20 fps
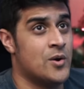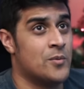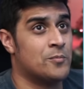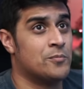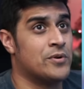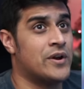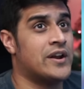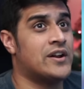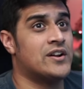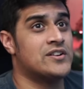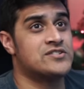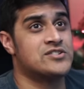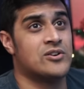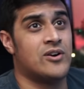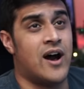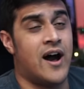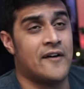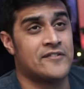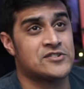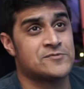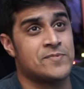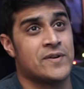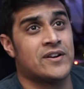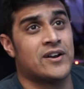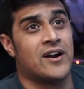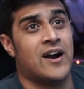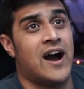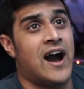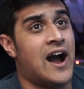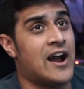Breed until offspring
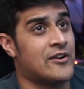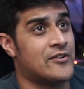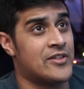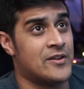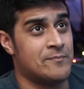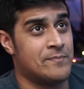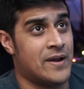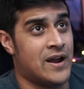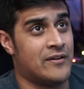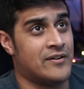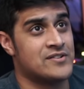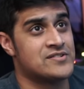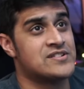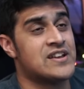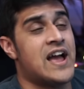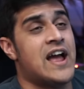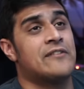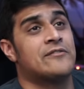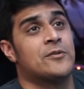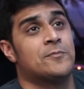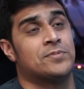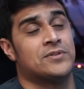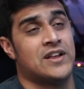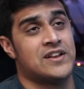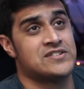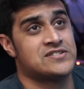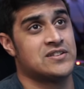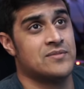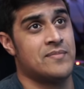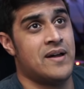are higher than parents and
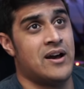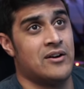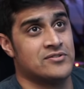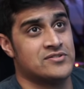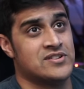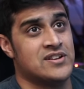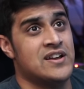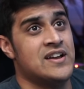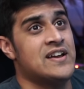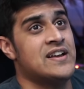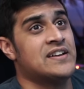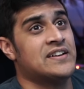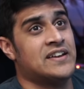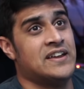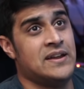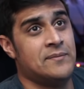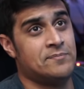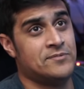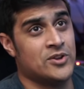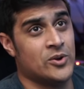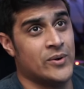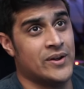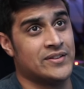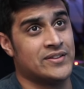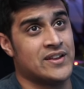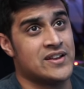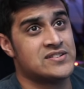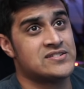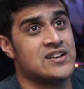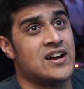replace them out. Keep doing
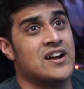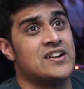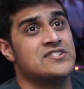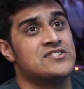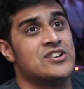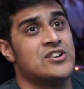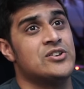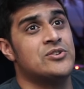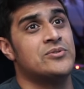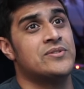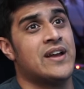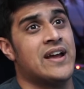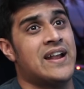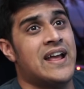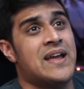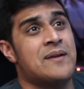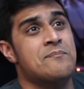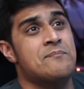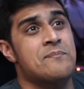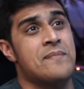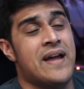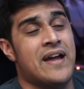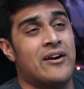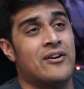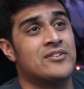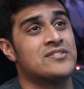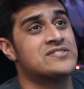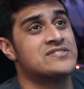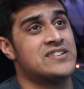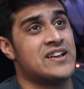this until you get a
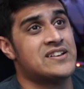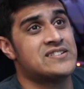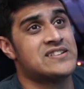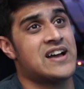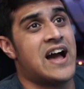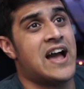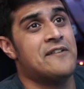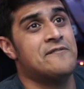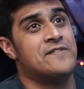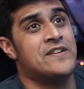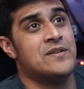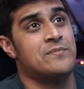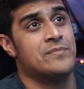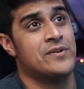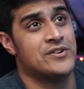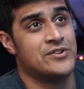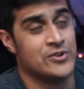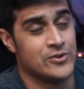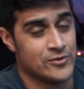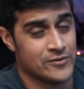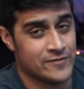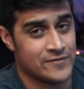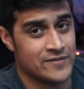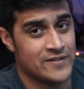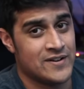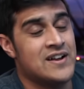male 6 IV Bidoof.